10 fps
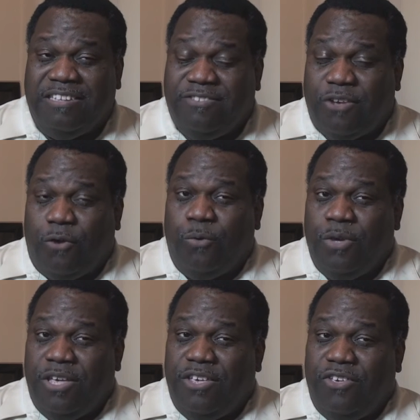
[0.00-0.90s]
So
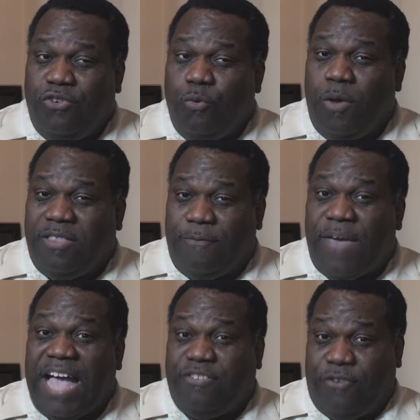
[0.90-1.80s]
you want to
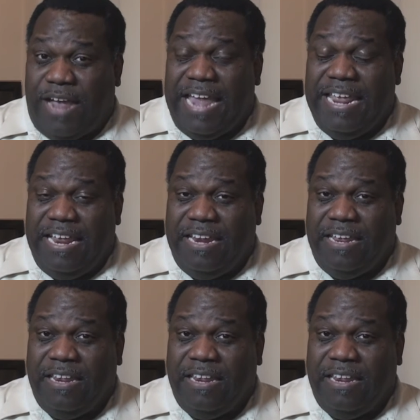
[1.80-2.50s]
factor that in.